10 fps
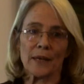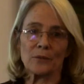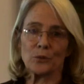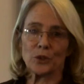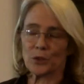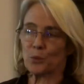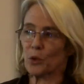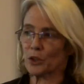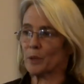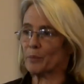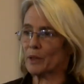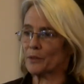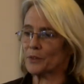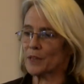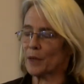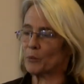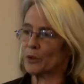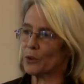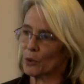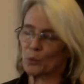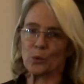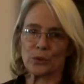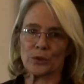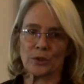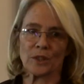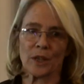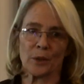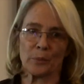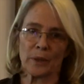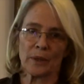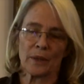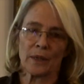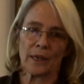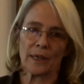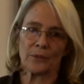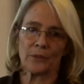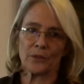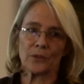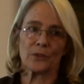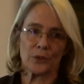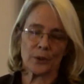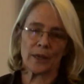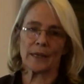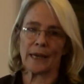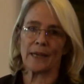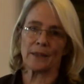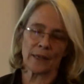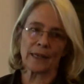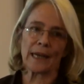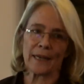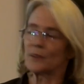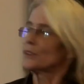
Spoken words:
then just wash the plant down with hot water and soap and do it again and again